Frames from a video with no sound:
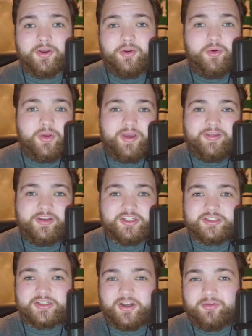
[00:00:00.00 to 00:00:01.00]
who isn't
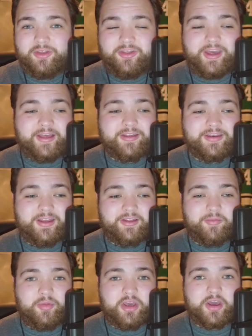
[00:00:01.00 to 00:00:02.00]
just, oh, this guy's a
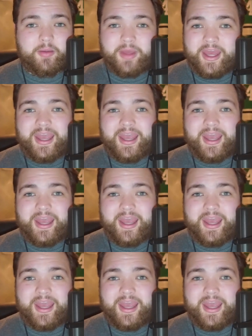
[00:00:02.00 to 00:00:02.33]
decent pickup.